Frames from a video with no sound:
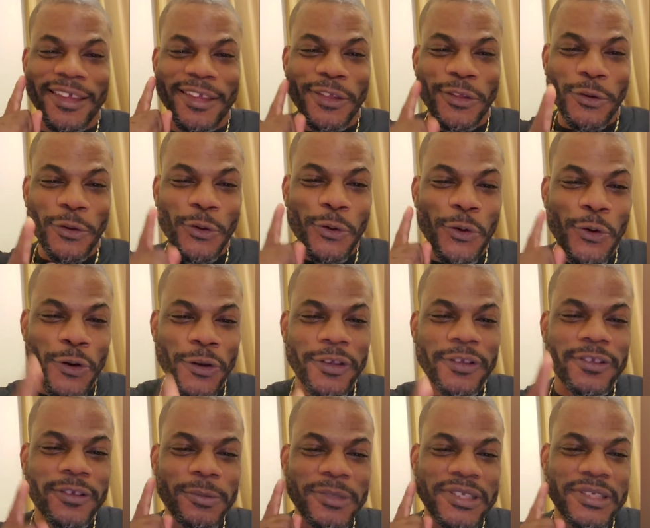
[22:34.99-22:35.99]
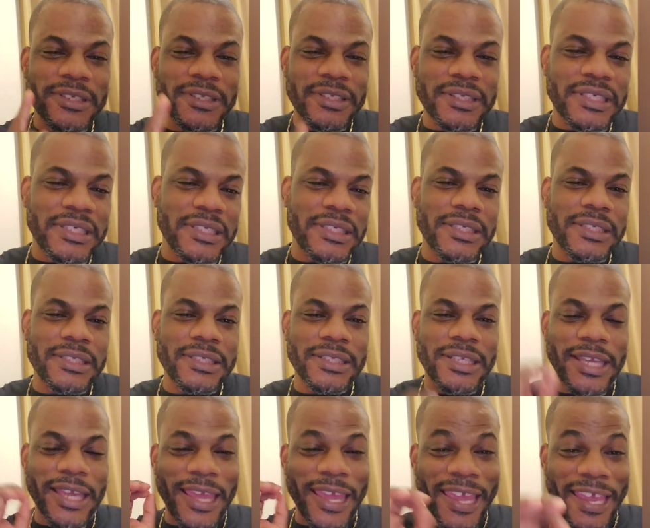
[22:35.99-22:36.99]
You're going to be seeing
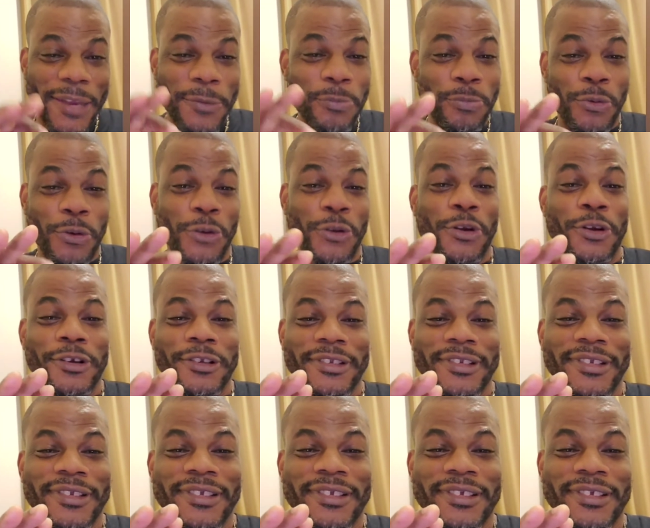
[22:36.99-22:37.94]
the end product